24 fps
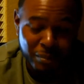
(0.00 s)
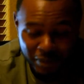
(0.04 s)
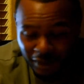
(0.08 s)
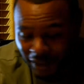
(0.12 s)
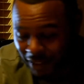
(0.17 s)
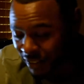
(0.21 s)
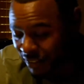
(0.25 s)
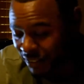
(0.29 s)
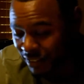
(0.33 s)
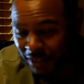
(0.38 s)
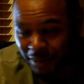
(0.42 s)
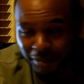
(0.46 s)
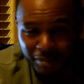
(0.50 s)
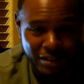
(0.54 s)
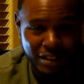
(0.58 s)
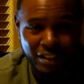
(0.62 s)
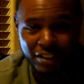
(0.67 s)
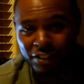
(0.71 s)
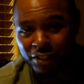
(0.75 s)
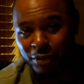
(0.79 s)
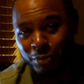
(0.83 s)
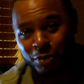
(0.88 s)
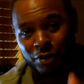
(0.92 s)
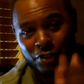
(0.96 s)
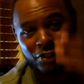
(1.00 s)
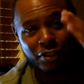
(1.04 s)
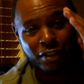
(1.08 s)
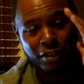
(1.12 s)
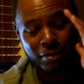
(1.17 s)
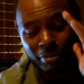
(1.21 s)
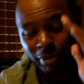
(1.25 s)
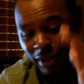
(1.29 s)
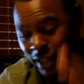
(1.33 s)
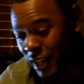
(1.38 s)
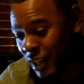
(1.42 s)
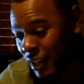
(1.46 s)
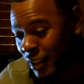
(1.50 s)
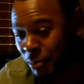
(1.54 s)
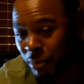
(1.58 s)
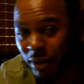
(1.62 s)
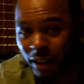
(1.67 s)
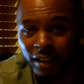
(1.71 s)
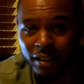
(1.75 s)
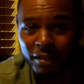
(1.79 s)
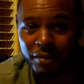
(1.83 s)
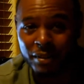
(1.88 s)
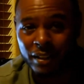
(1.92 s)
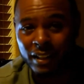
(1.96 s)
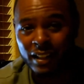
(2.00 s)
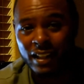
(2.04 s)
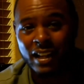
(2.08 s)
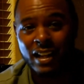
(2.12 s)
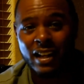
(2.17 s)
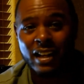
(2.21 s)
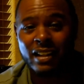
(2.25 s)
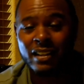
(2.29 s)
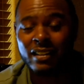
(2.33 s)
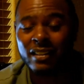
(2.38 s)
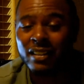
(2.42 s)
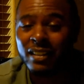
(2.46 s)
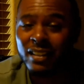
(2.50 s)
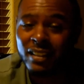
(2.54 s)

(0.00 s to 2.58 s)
because some customers are a pain, I'm not even lying.